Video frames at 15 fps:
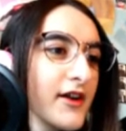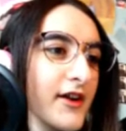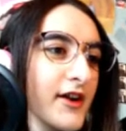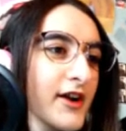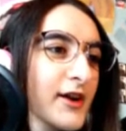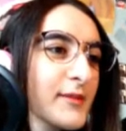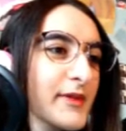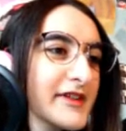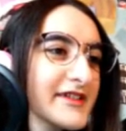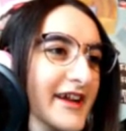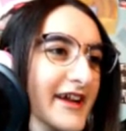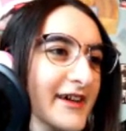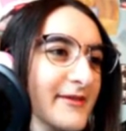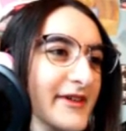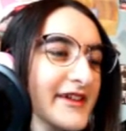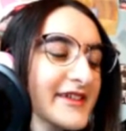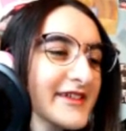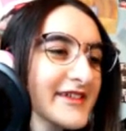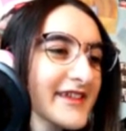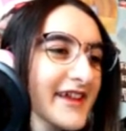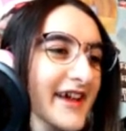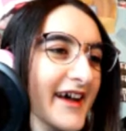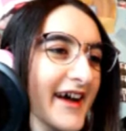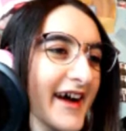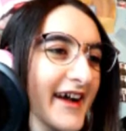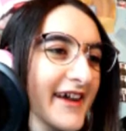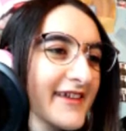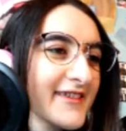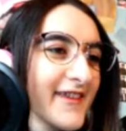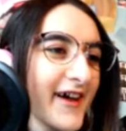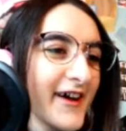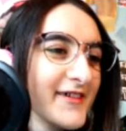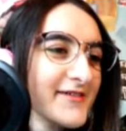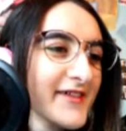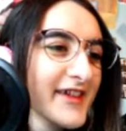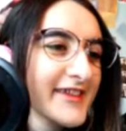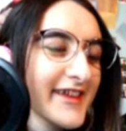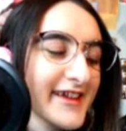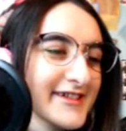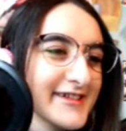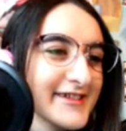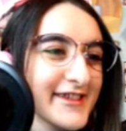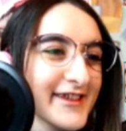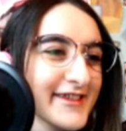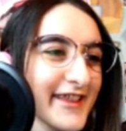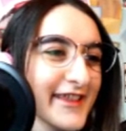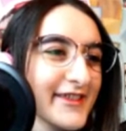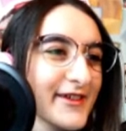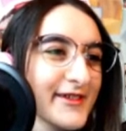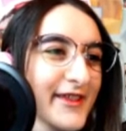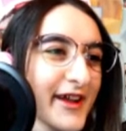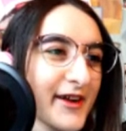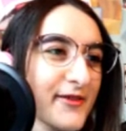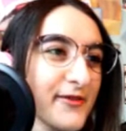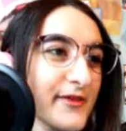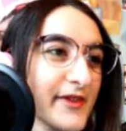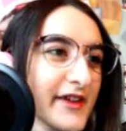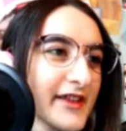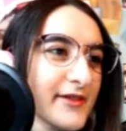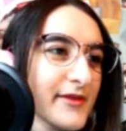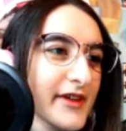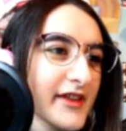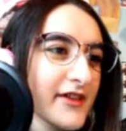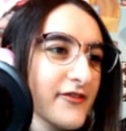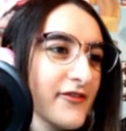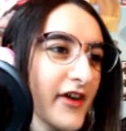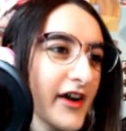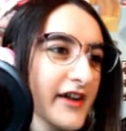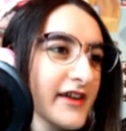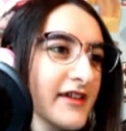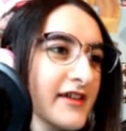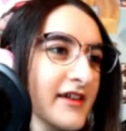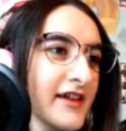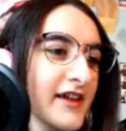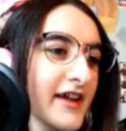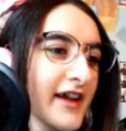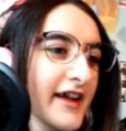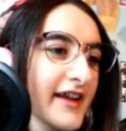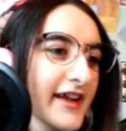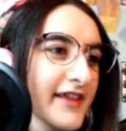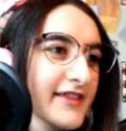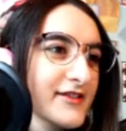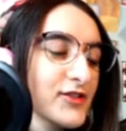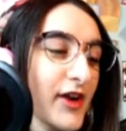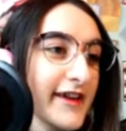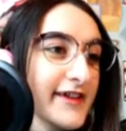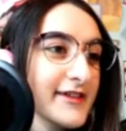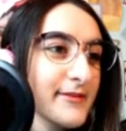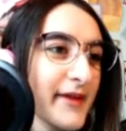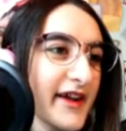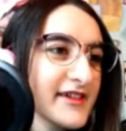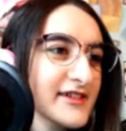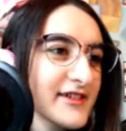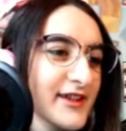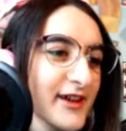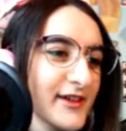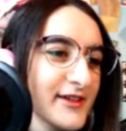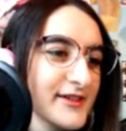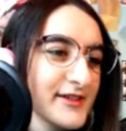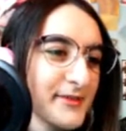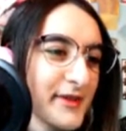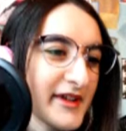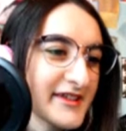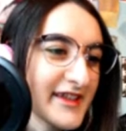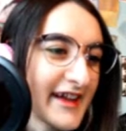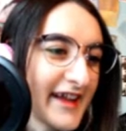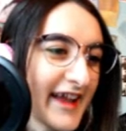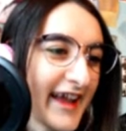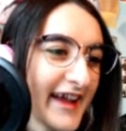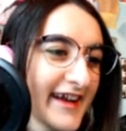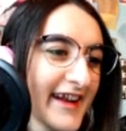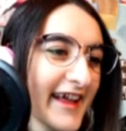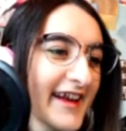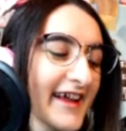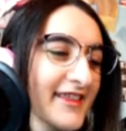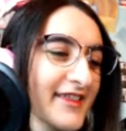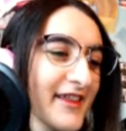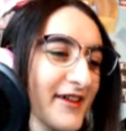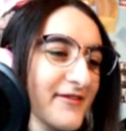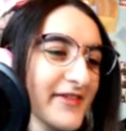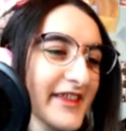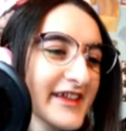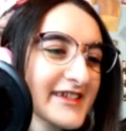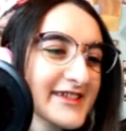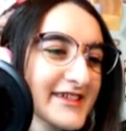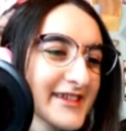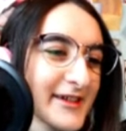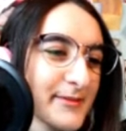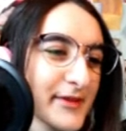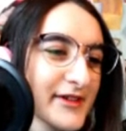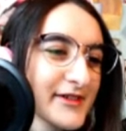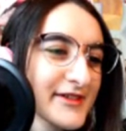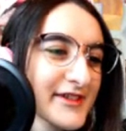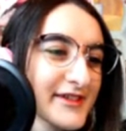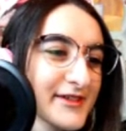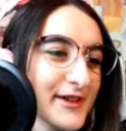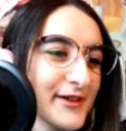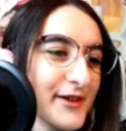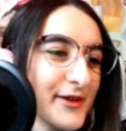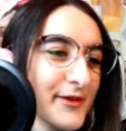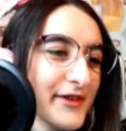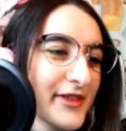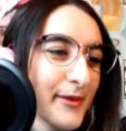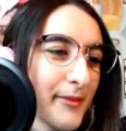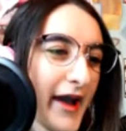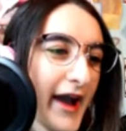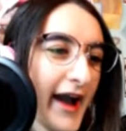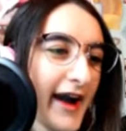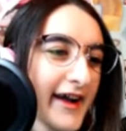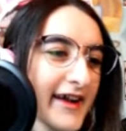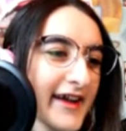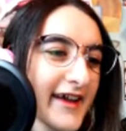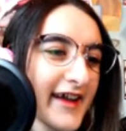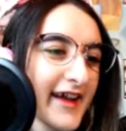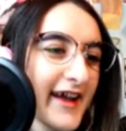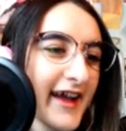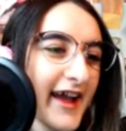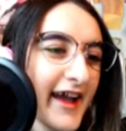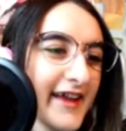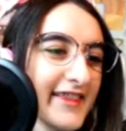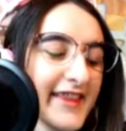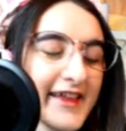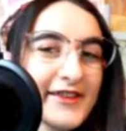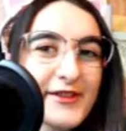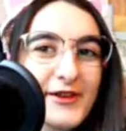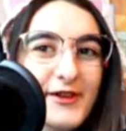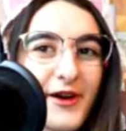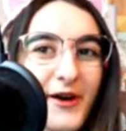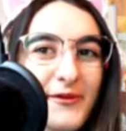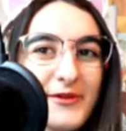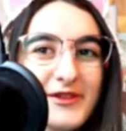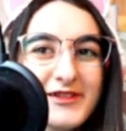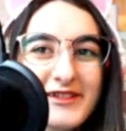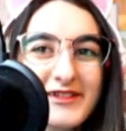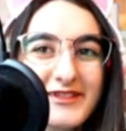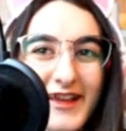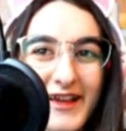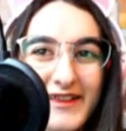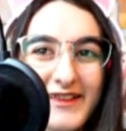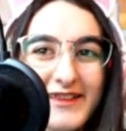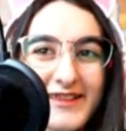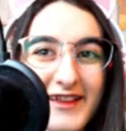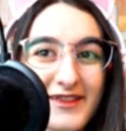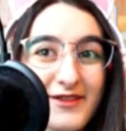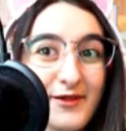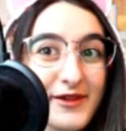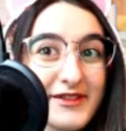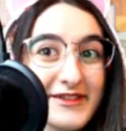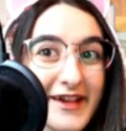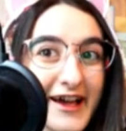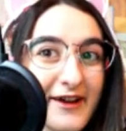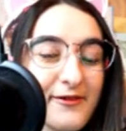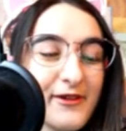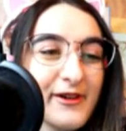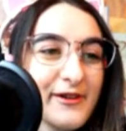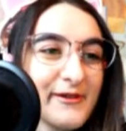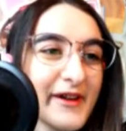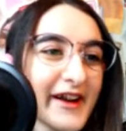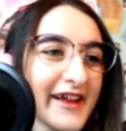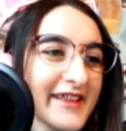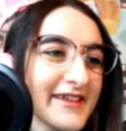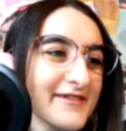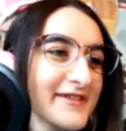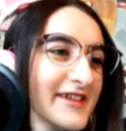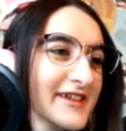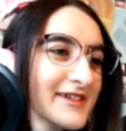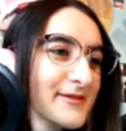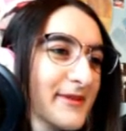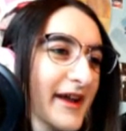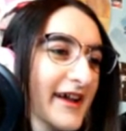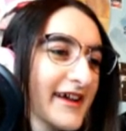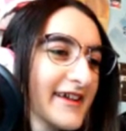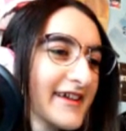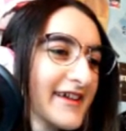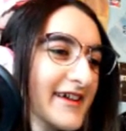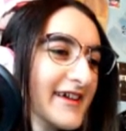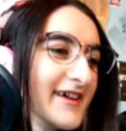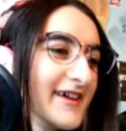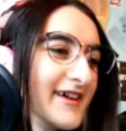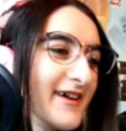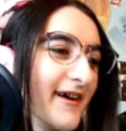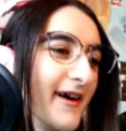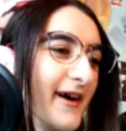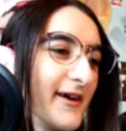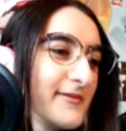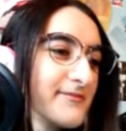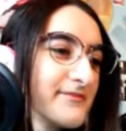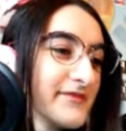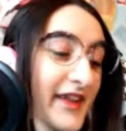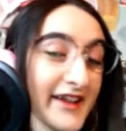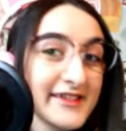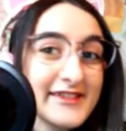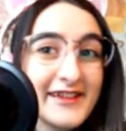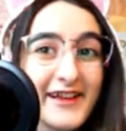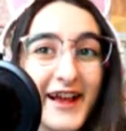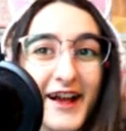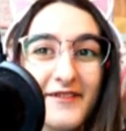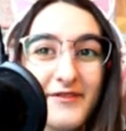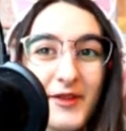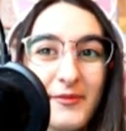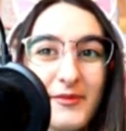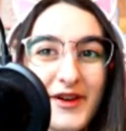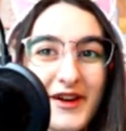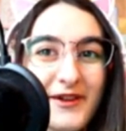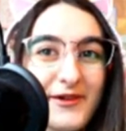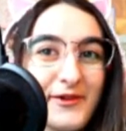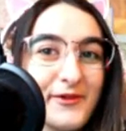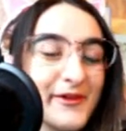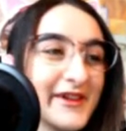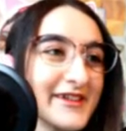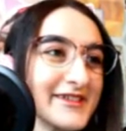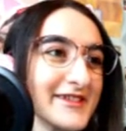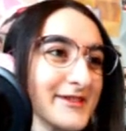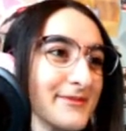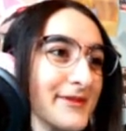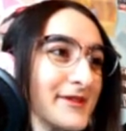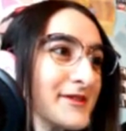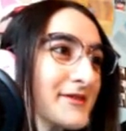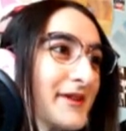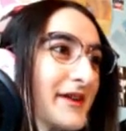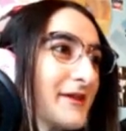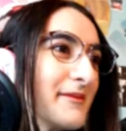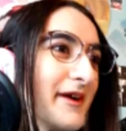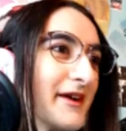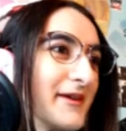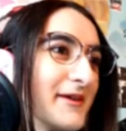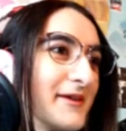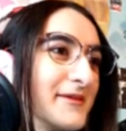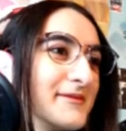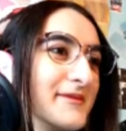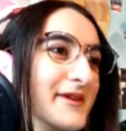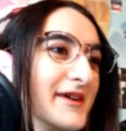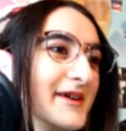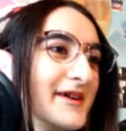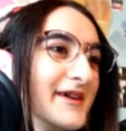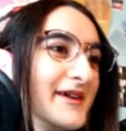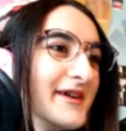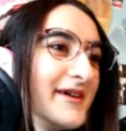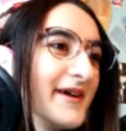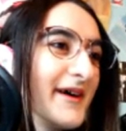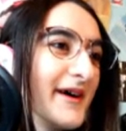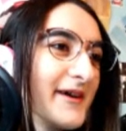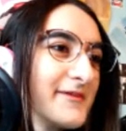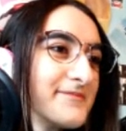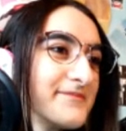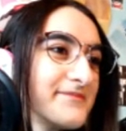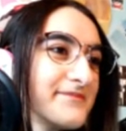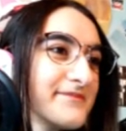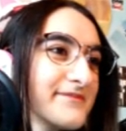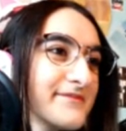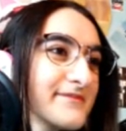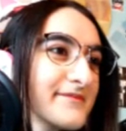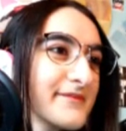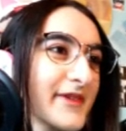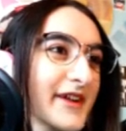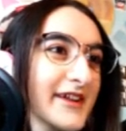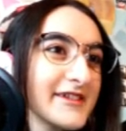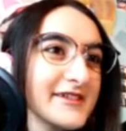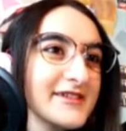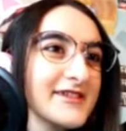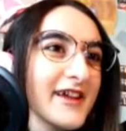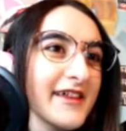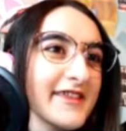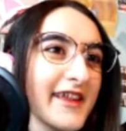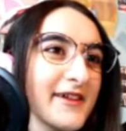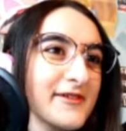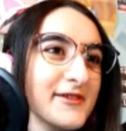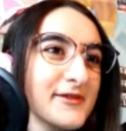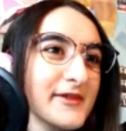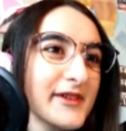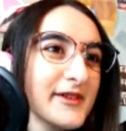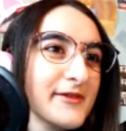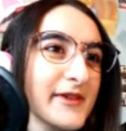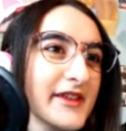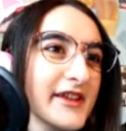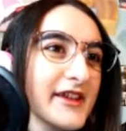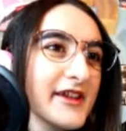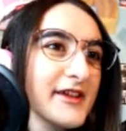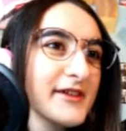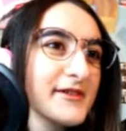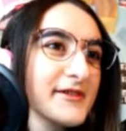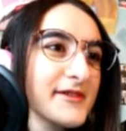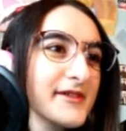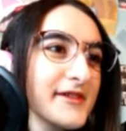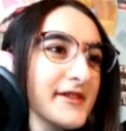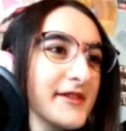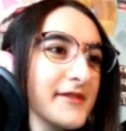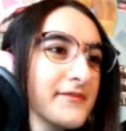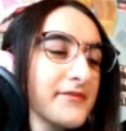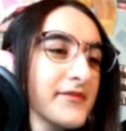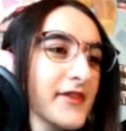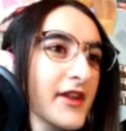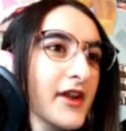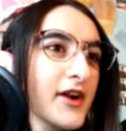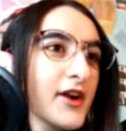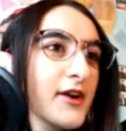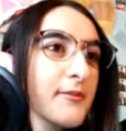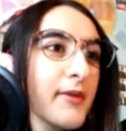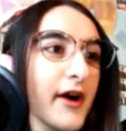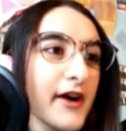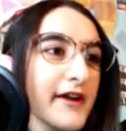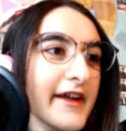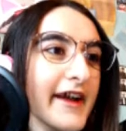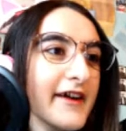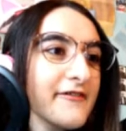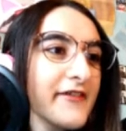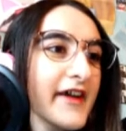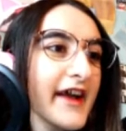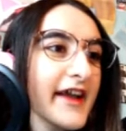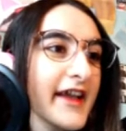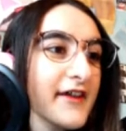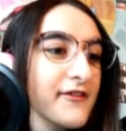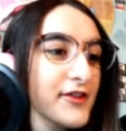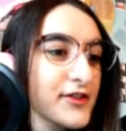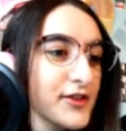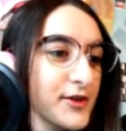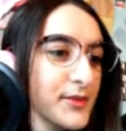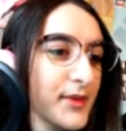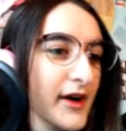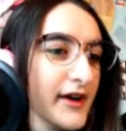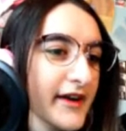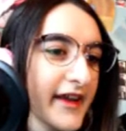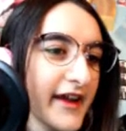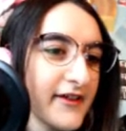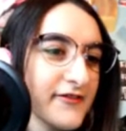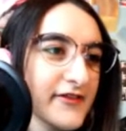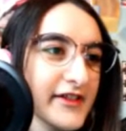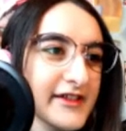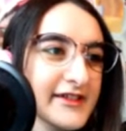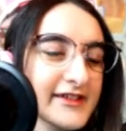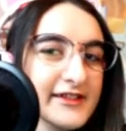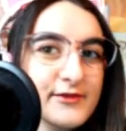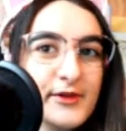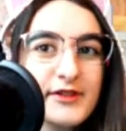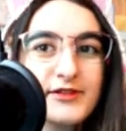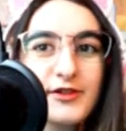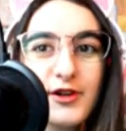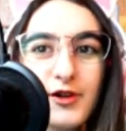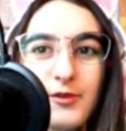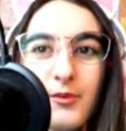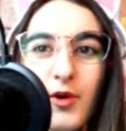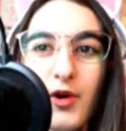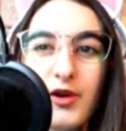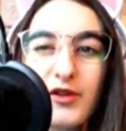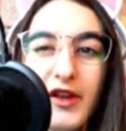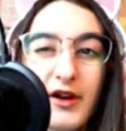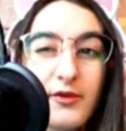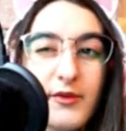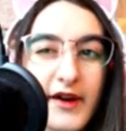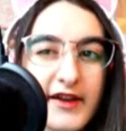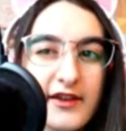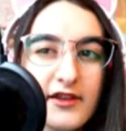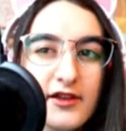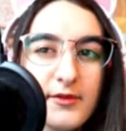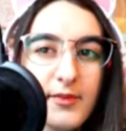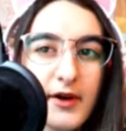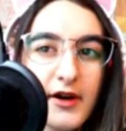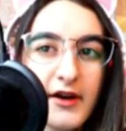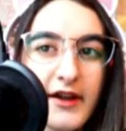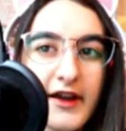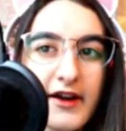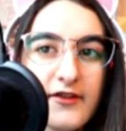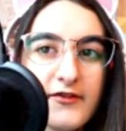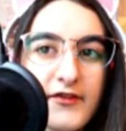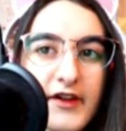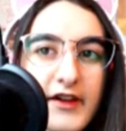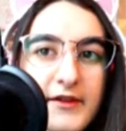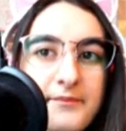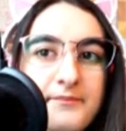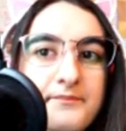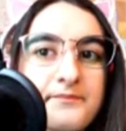Her pajamas, I love because I just think that they're like really fun. And I tried to match the colors the best that I can. And I love these slippers. These are new with the pack, and they look almost exactly like the ones I wore when I lived in Japan. I still have them, but I don't wear slippers when I'm at home. But I just thought that was really cute. Her party outfit, I gave her two party outfits. This one's her more like regular party outfit,